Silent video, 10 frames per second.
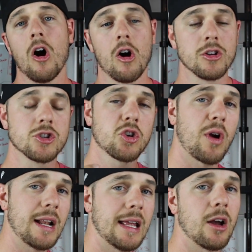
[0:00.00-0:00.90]
on
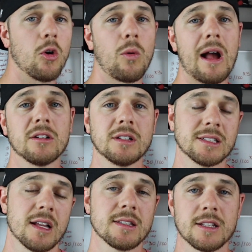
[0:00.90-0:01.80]
training around a
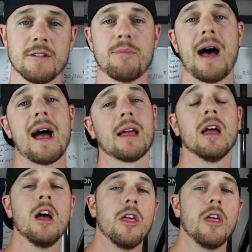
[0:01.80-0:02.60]
sensitive back,